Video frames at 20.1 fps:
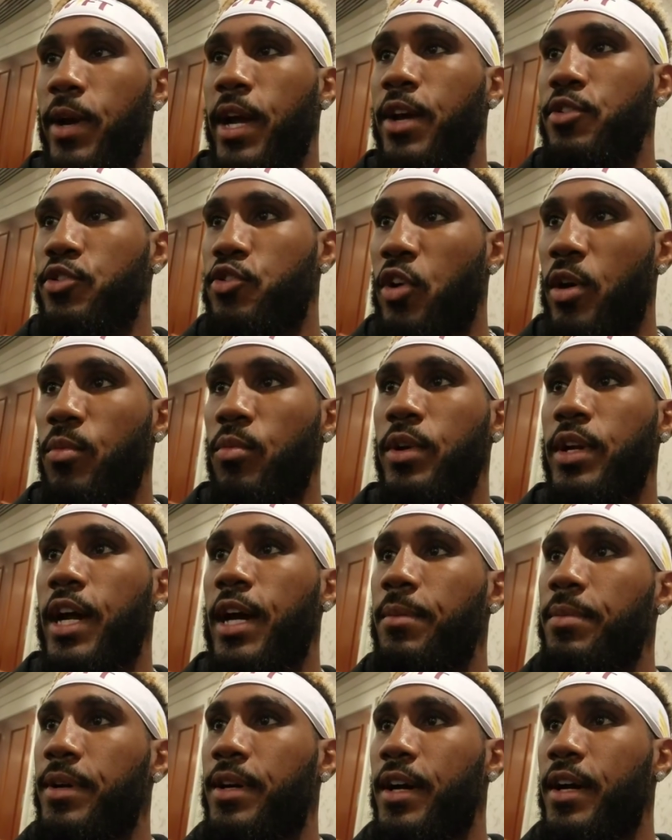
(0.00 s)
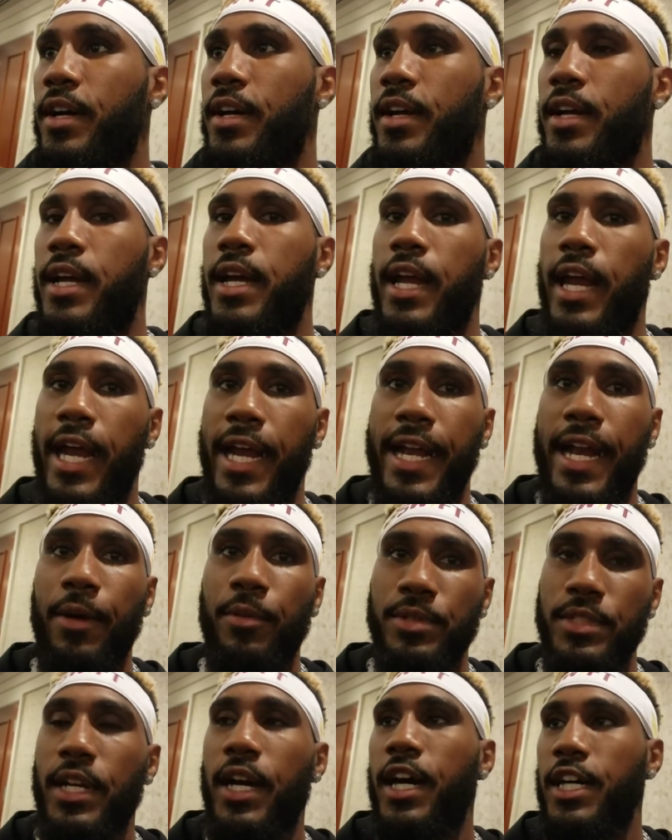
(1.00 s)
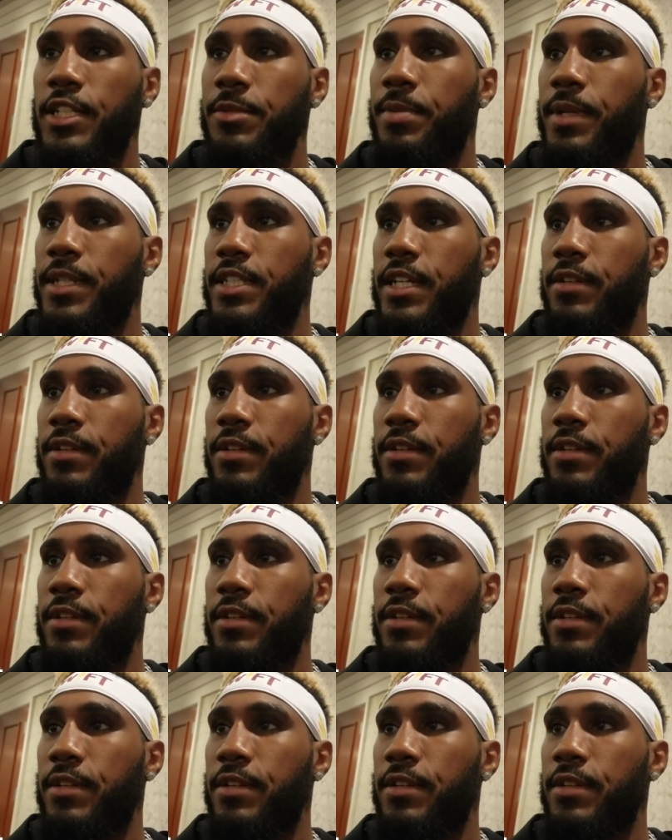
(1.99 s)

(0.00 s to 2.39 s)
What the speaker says: round, you caught me with the uppercut, and that was the hardest punch.